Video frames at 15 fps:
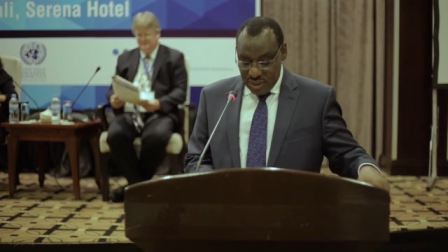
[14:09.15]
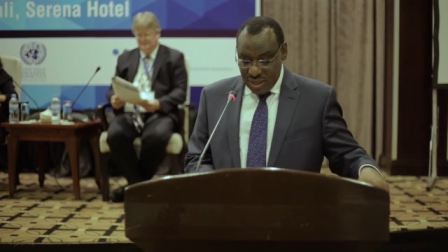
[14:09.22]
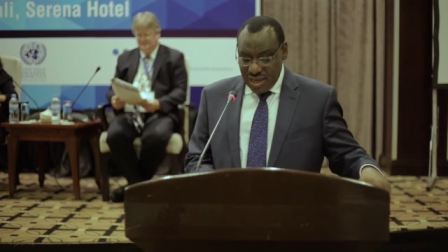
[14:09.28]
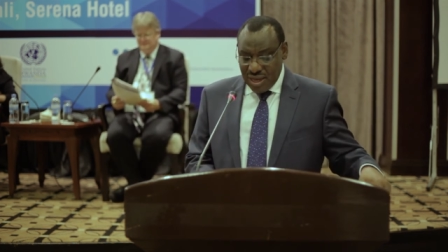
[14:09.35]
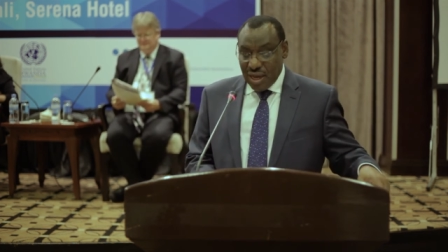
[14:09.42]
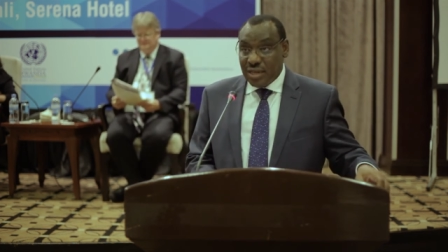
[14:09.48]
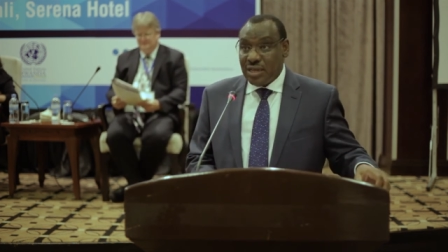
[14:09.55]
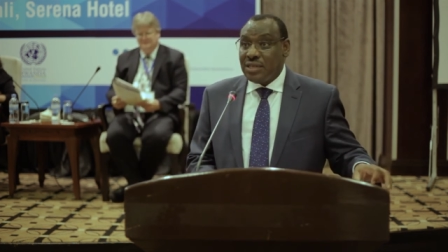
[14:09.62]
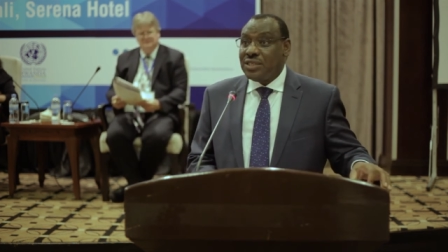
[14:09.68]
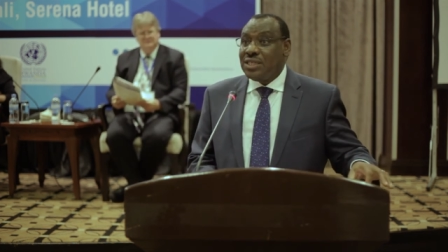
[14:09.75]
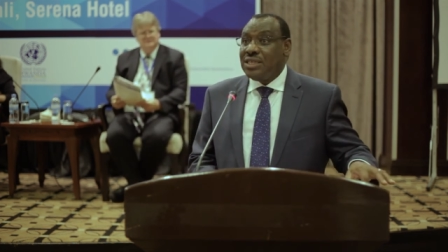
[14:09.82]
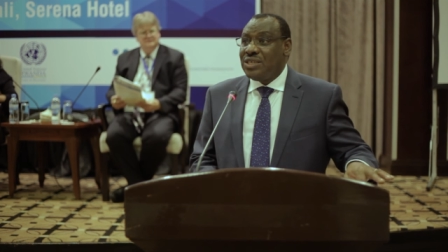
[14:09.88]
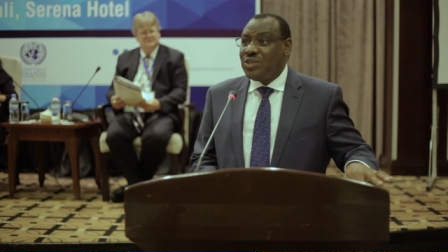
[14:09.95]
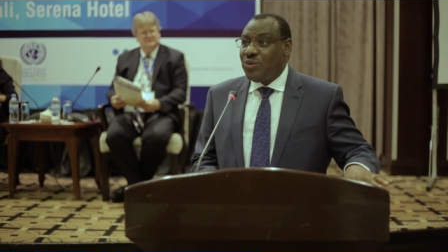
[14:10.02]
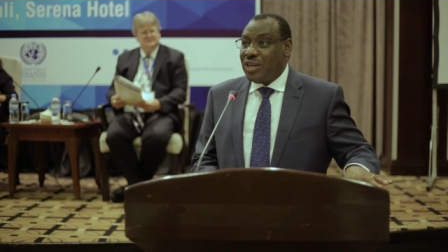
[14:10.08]
I just didn't
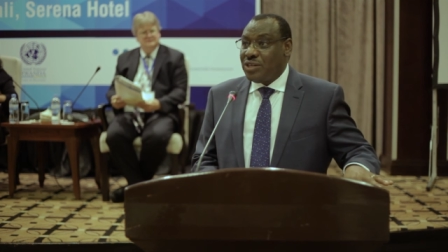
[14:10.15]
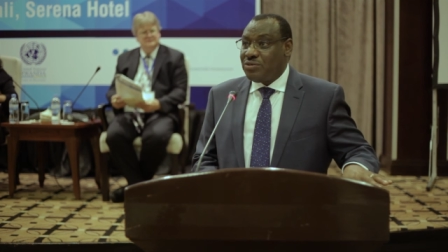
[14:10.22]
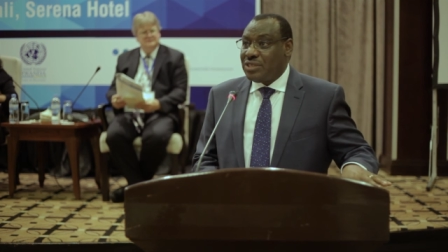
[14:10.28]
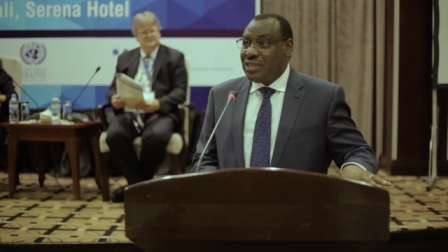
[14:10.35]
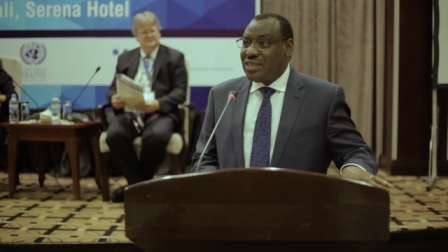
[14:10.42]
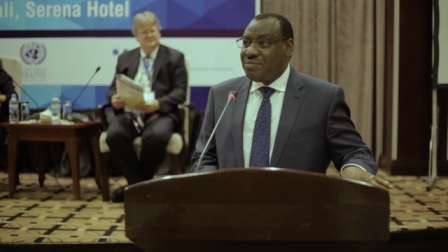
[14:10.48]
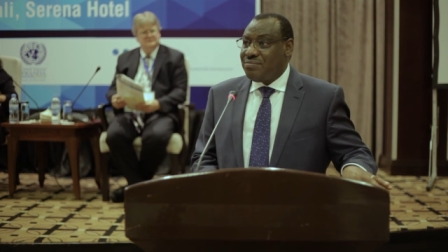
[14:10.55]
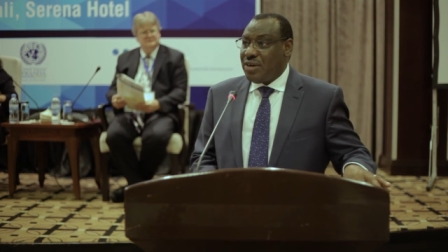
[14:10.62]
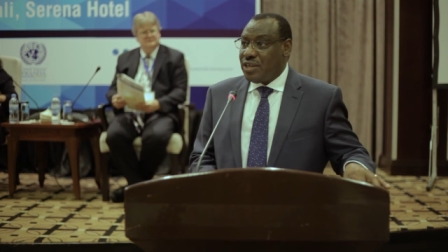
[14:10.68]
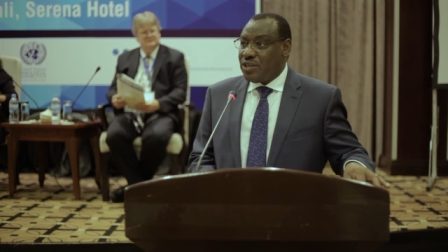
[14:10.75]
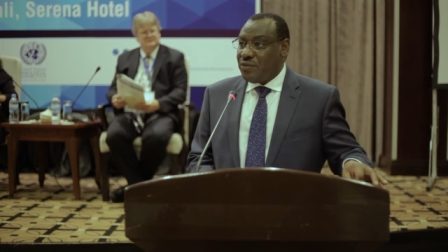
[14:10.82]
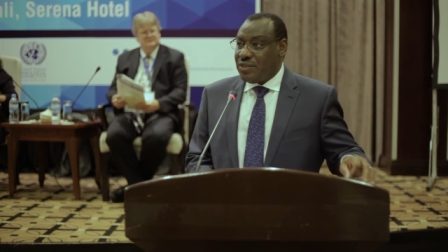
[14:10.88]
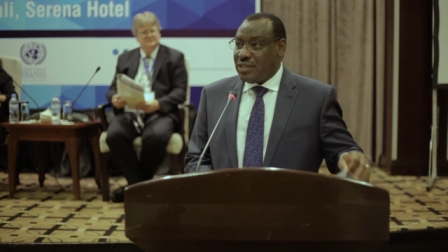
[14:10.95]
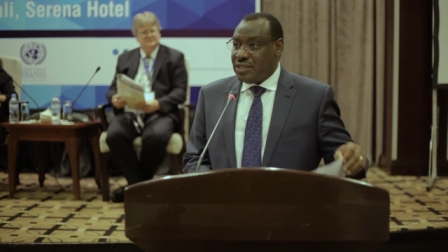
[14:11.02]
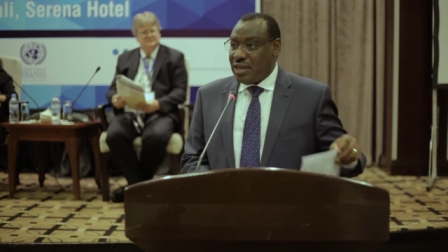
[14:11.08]
want to take much of the
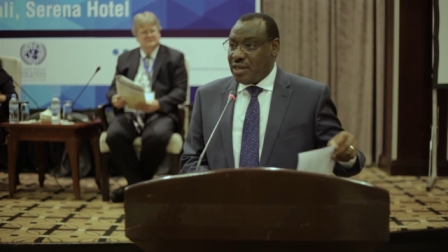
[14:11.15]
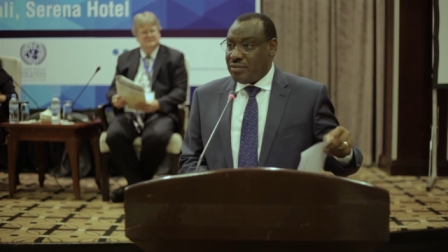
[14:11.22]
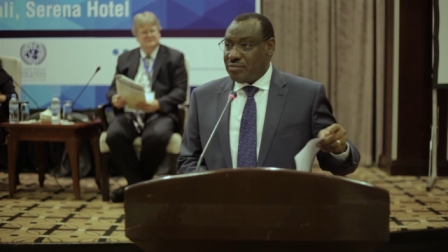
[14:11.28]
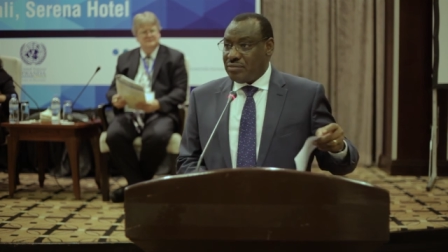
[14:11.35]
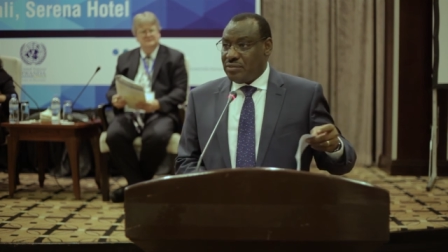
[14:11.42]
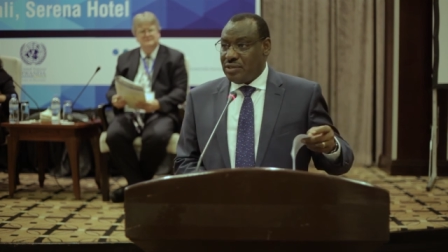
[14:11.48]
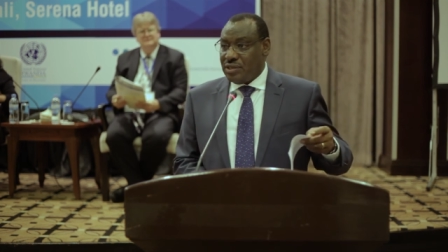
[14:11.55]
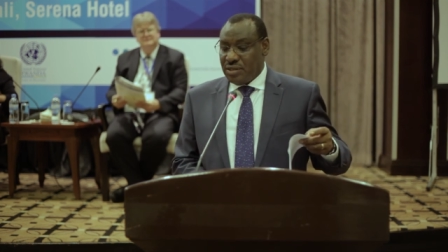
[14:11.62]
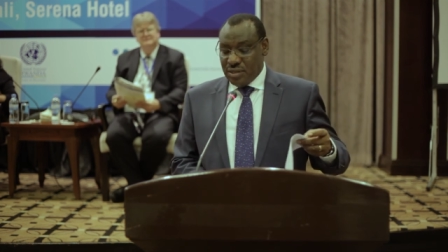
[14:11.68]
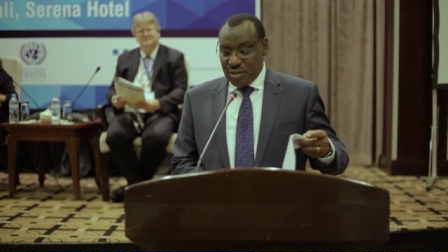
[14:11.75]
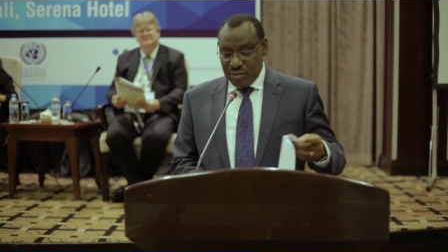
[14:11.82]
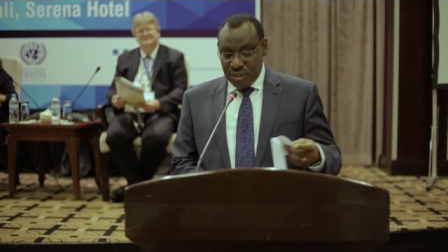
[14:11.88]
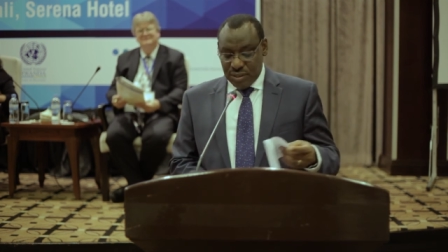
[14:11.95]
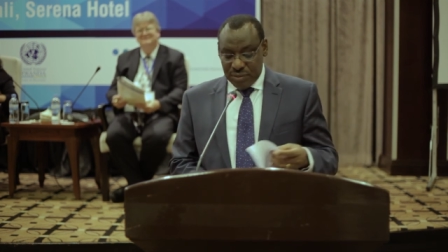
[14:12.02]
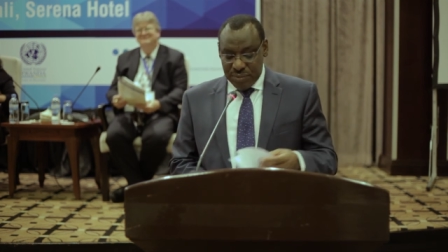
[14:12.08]
time, the
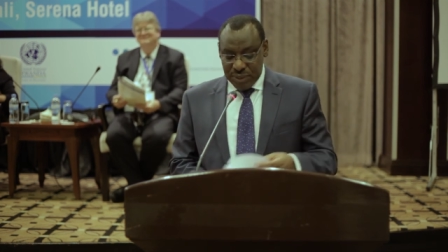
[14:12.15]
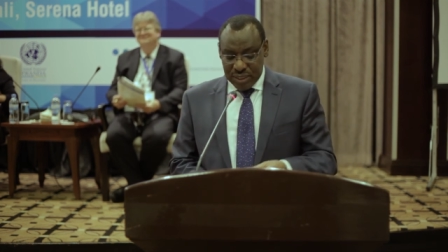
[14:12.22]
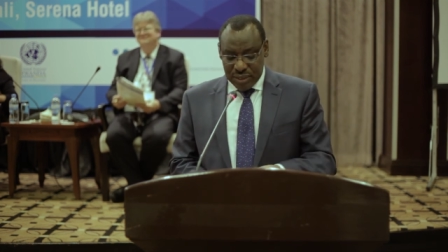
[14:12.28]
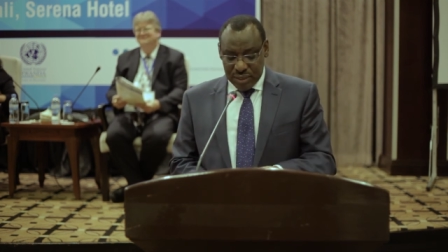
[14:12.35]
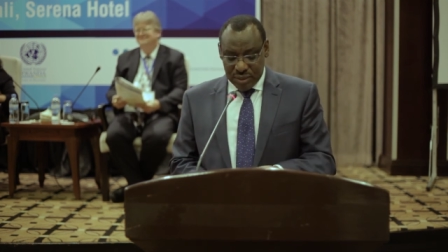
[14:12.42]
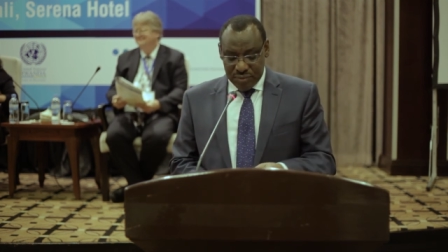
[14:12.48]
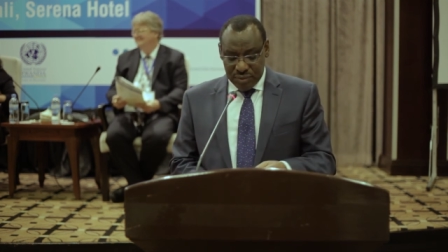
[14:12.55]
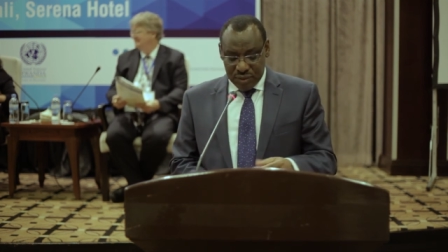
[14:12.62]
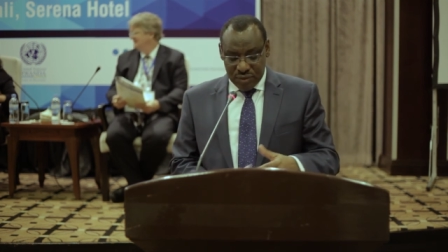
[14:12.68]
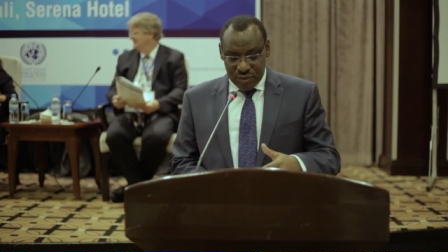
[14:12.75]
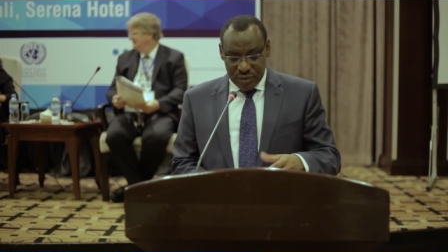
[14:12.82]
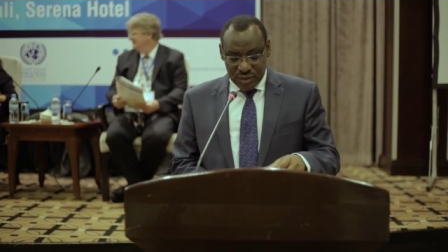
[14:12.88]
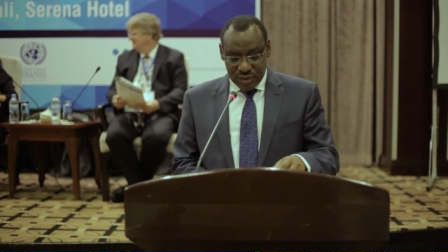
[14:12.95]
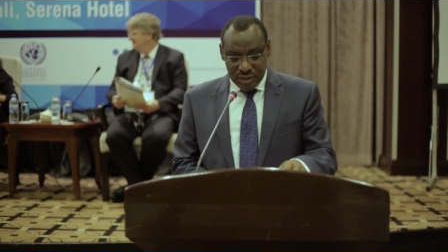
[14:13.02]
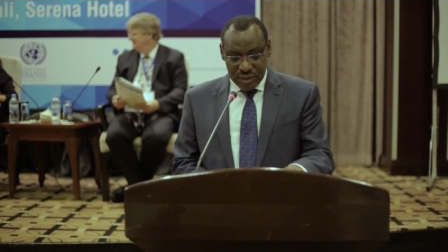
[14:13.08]
speeches,
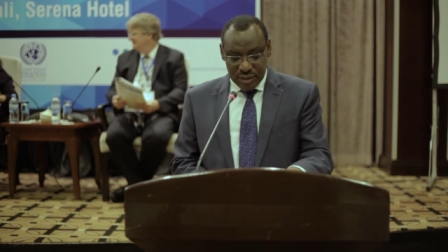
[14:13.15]
because